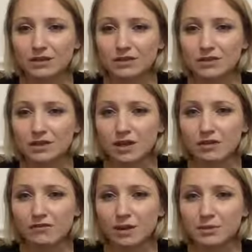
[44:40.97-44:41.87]
there's a
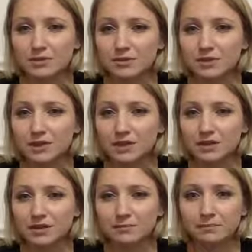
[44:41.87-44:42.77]
lot of opportunity
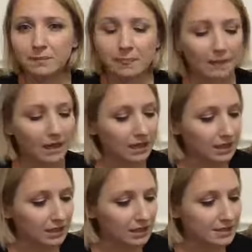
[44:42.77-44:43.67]
here.
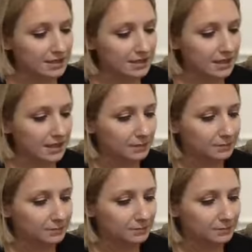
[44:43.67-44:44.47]
Let's see.